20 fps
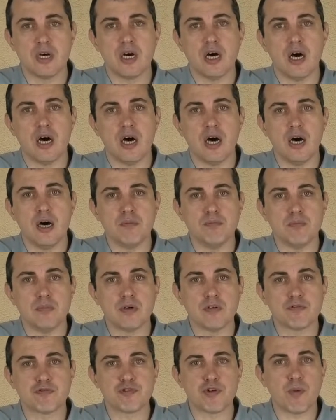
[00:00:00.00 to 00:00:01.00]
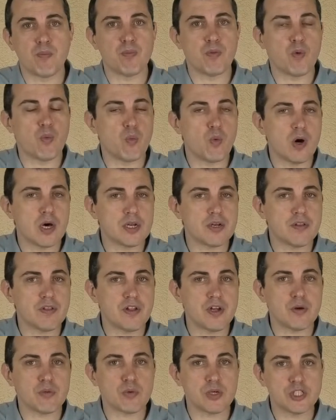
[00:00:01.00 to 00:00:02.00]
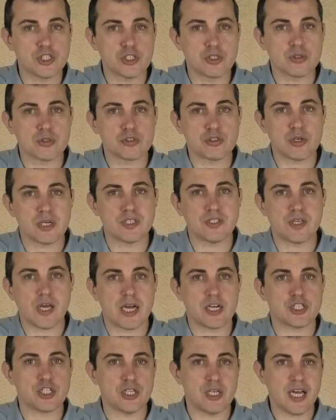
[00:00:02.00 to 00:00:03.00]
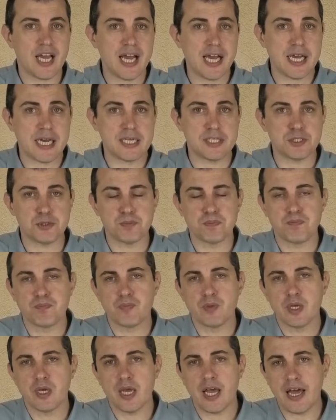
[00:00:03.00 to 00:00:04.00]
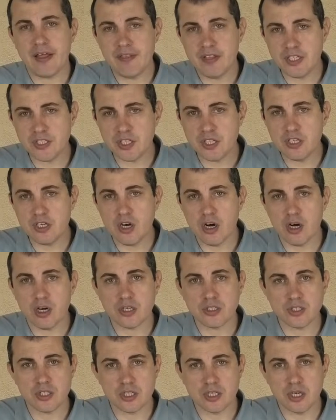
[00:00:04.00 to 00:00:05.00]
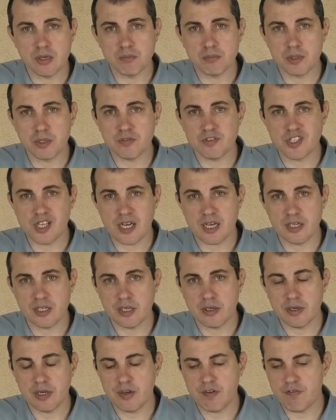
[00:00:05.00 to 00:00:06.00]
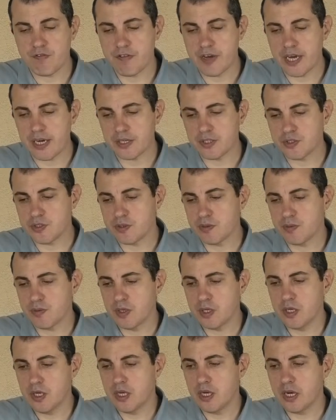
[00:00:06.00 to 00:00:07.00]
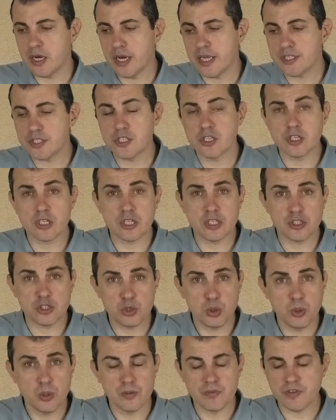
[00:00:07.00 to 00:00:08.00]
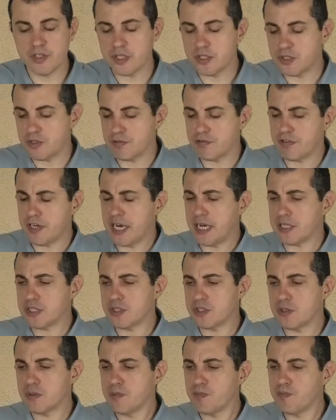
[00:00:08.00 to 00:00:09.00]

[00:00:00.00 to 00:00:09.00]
from the one the original transaction had. And this can cause a number of secondary effects. Let's look at two of these effects.